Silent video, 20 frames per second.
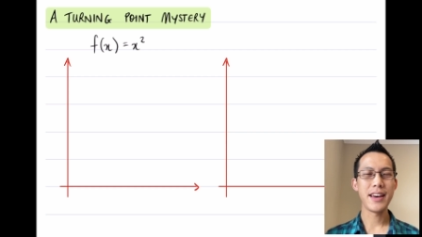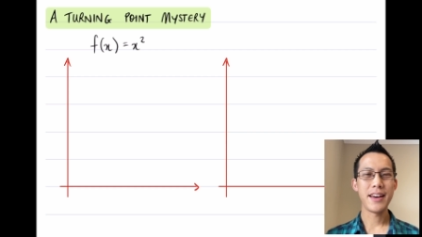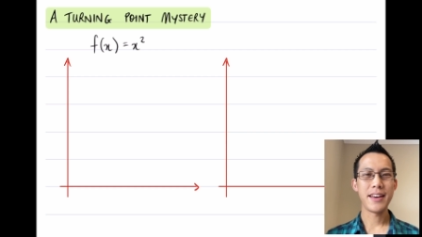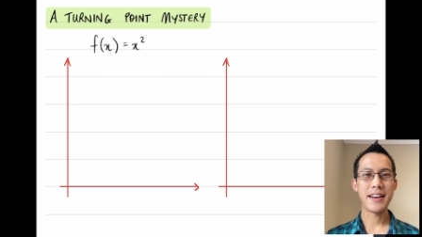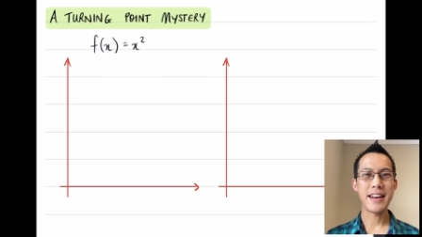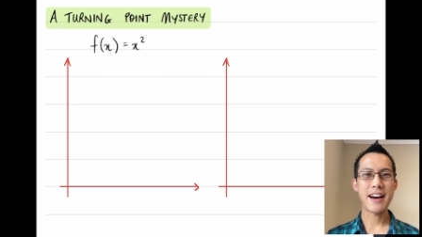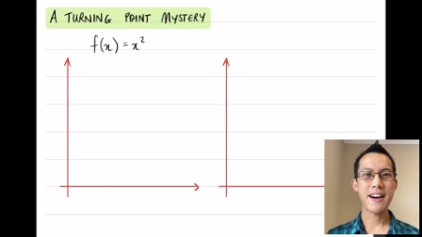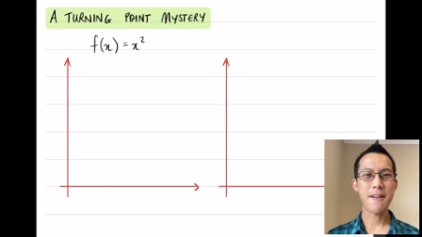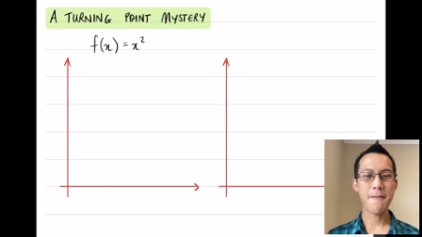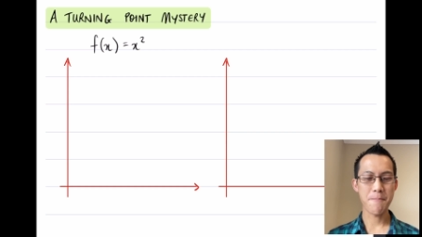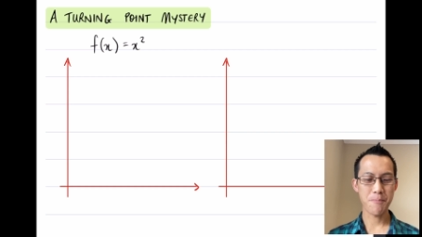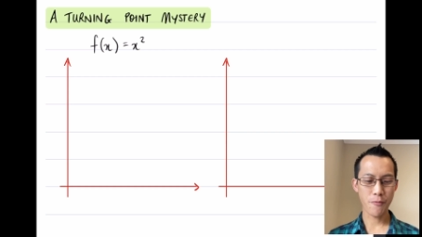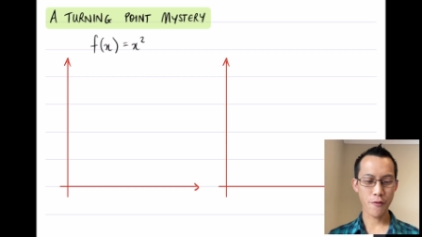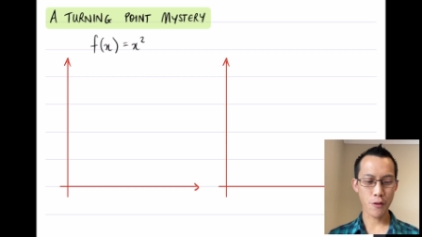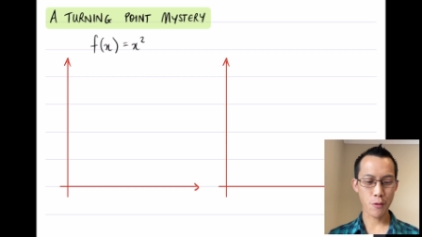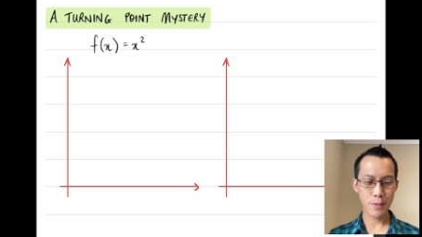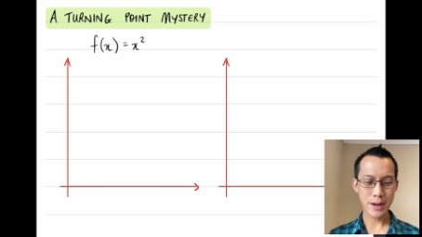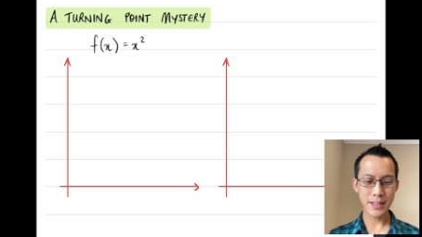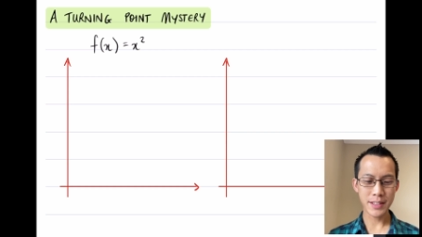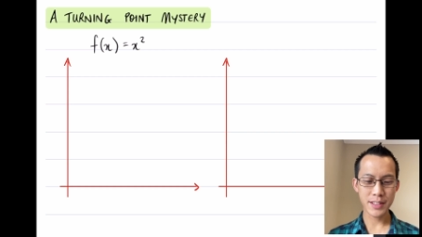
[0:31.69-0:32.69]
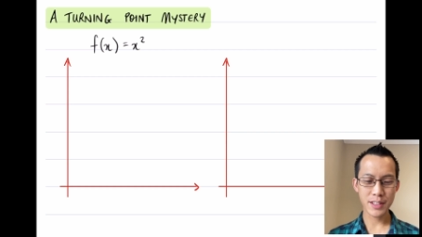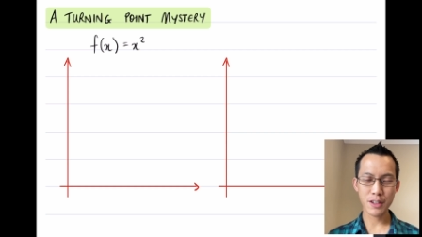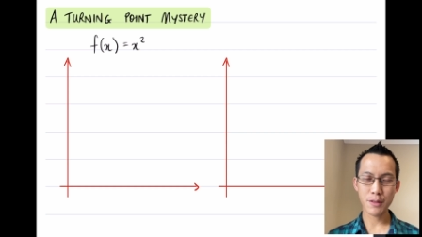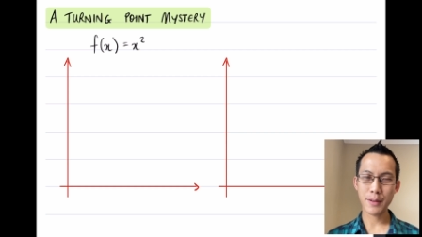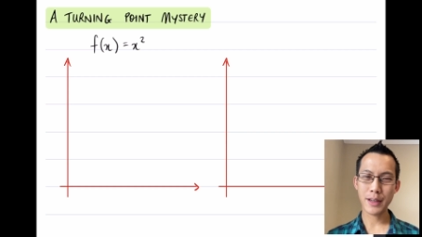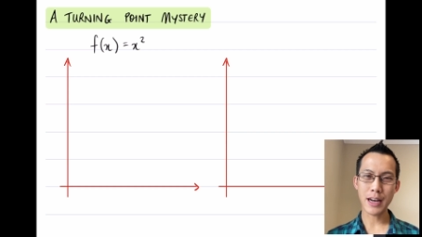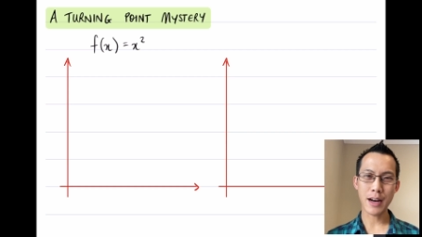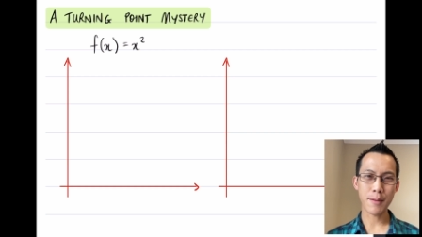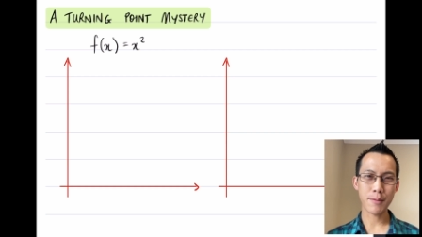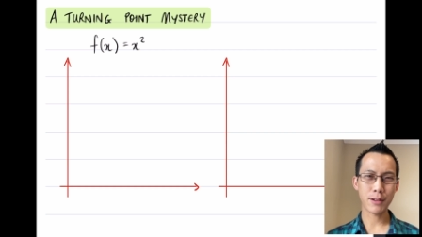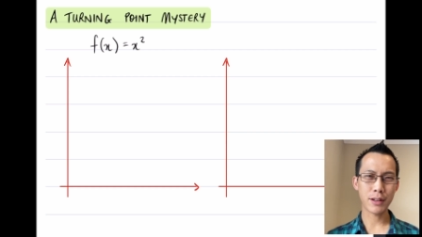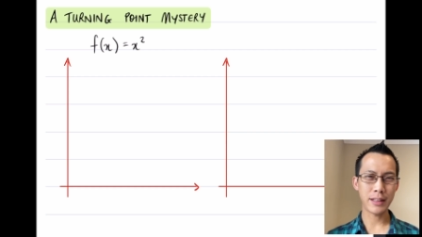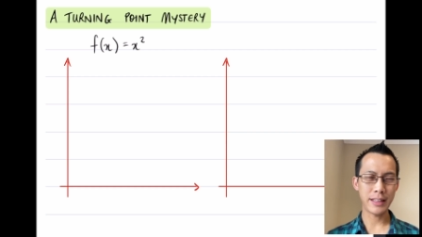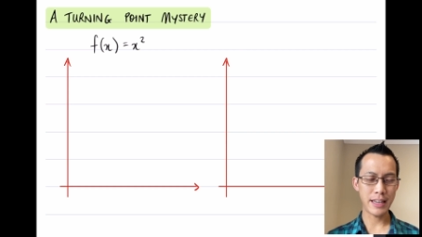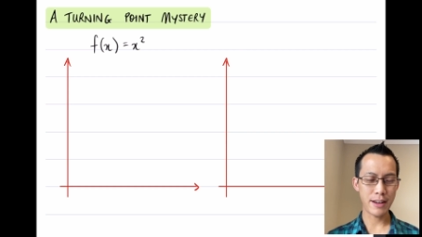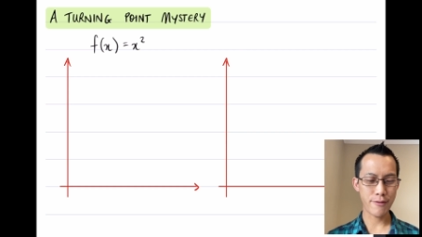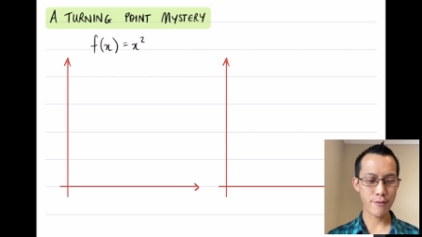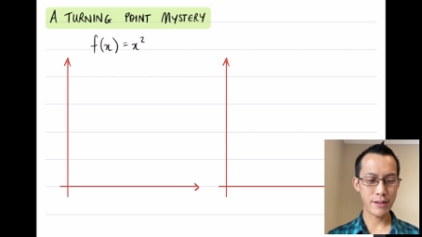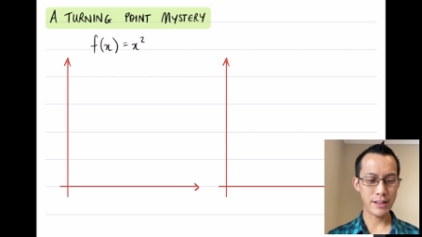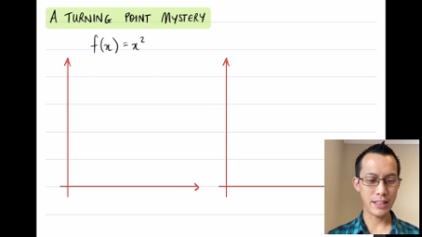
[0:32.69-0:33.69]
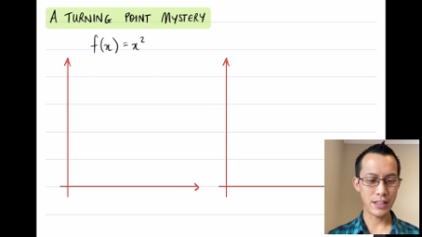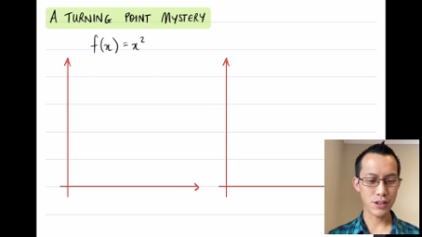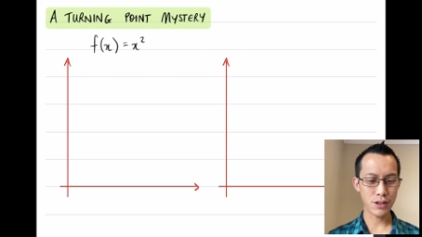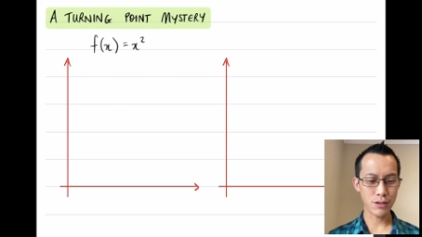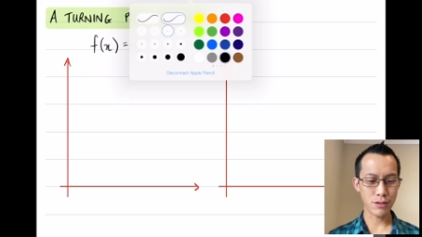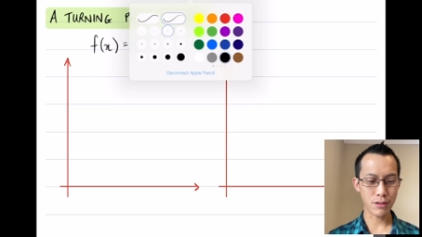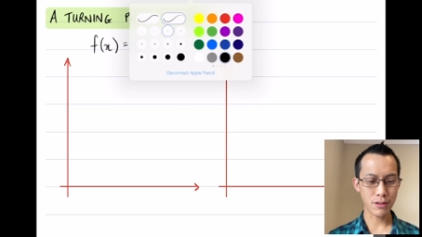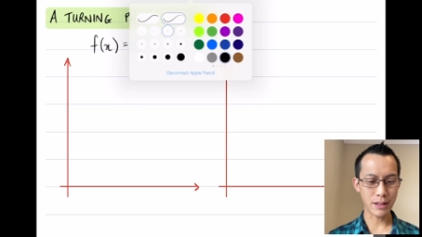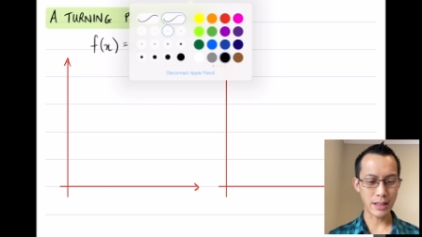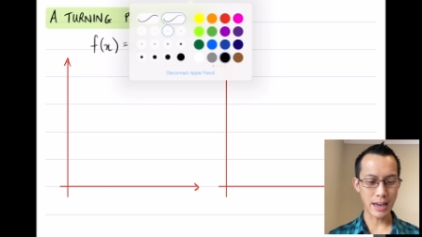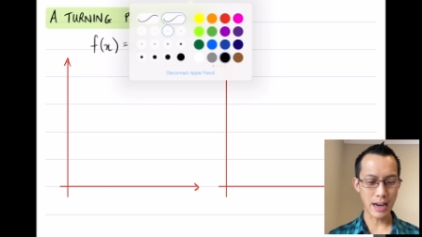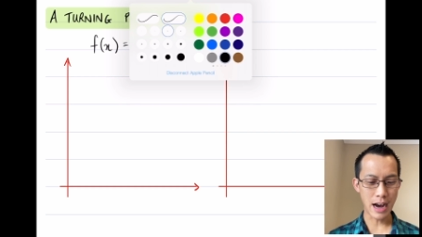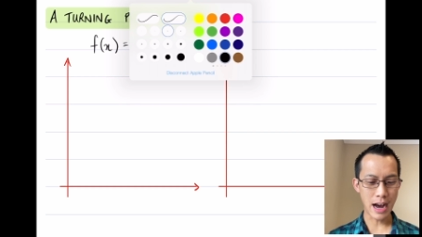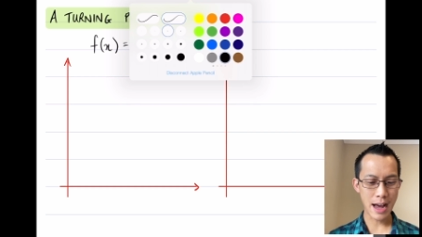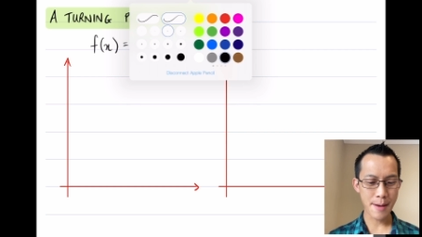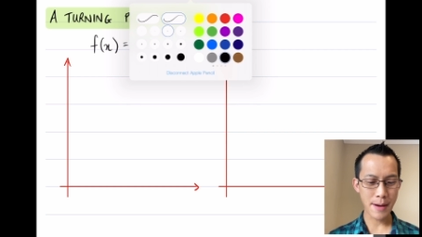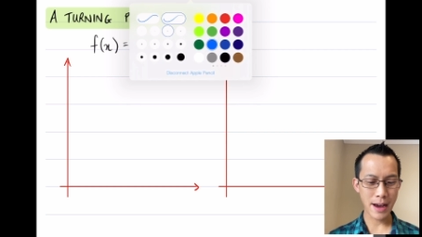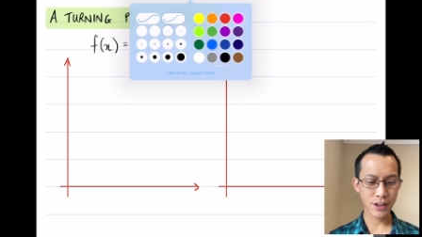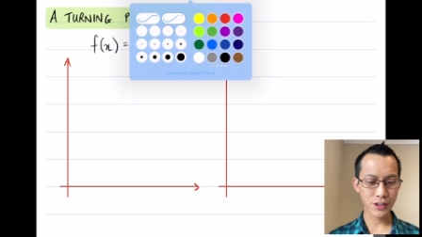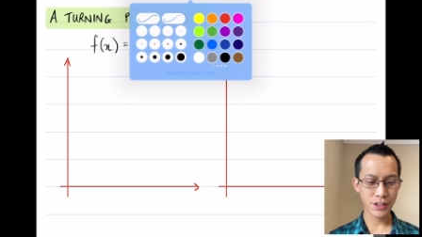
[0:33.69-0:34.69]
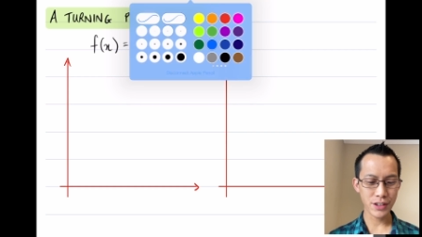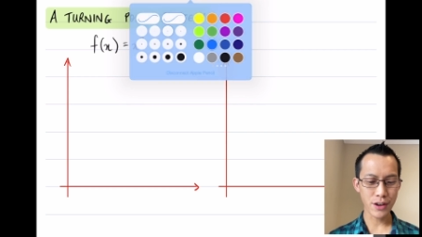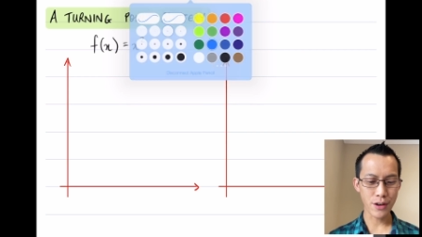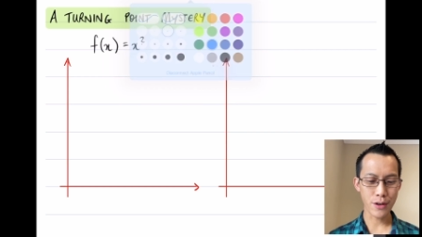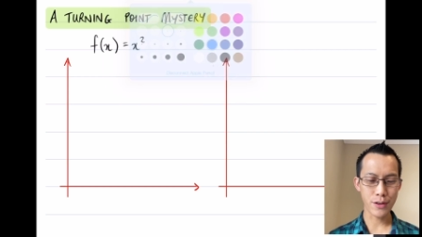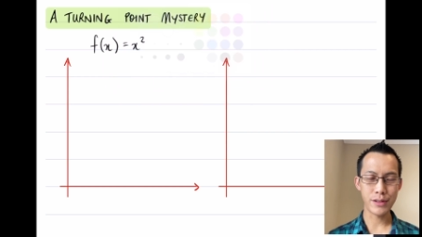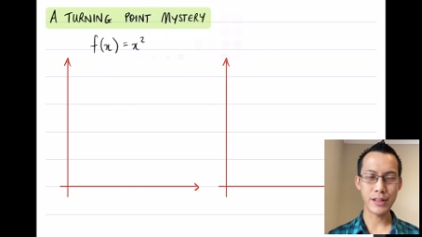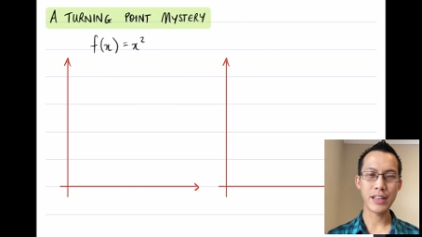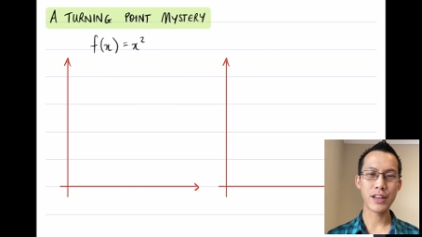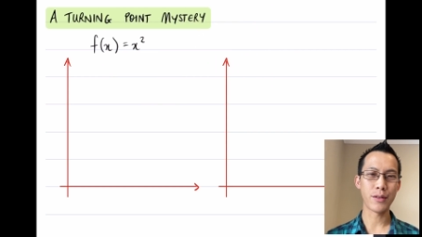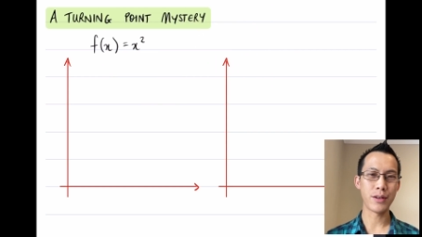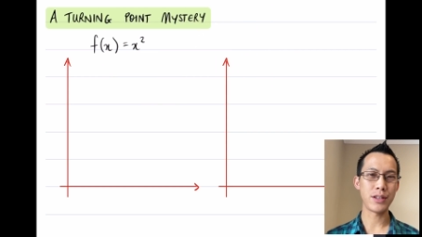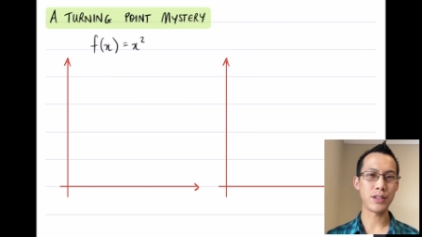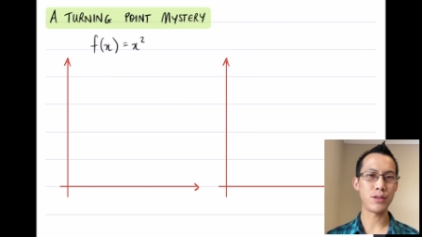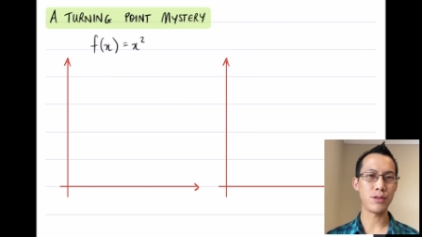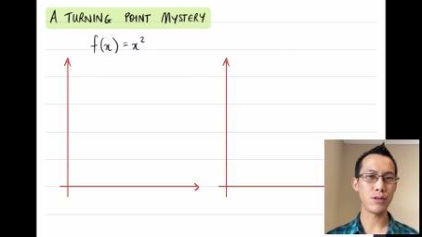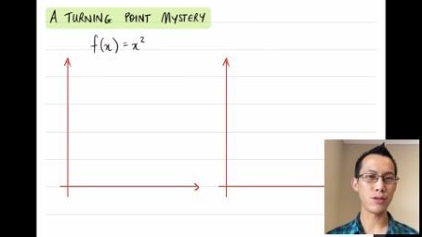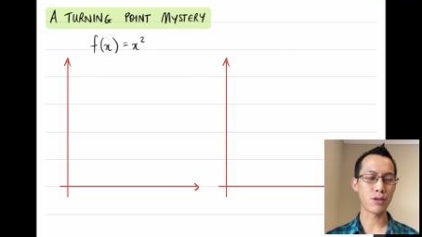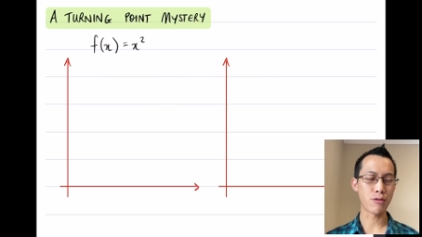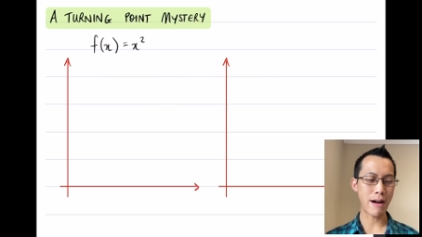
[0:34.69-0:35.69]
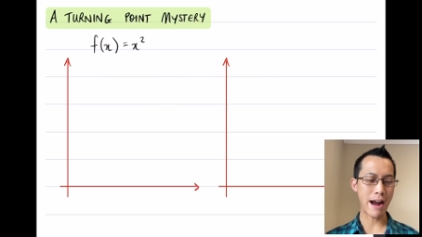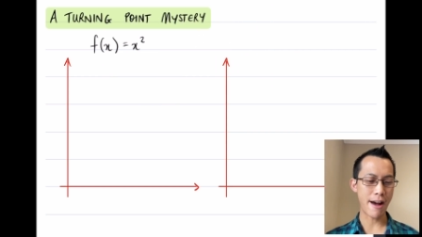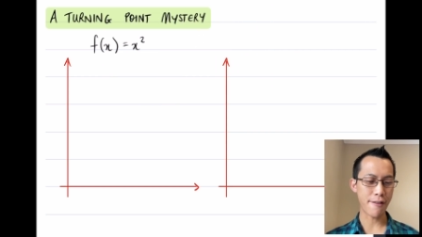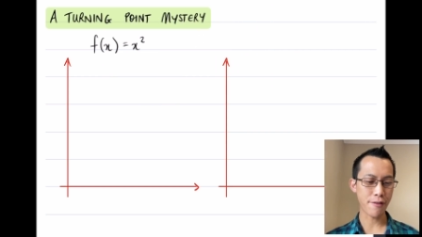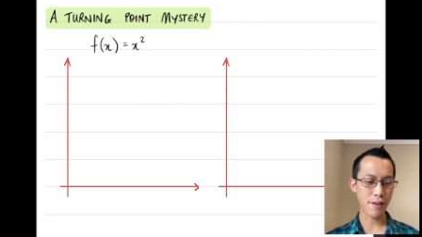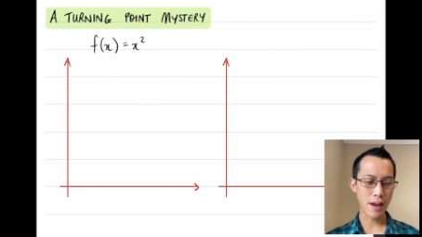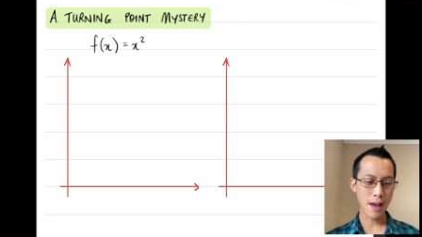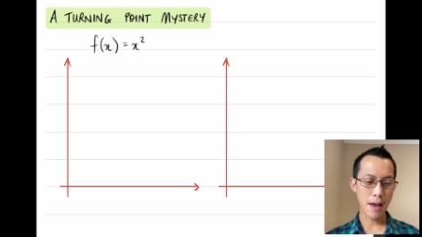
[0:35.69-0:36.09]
Now, for reasons that'll become clear really shortly, I'm actually only going to graph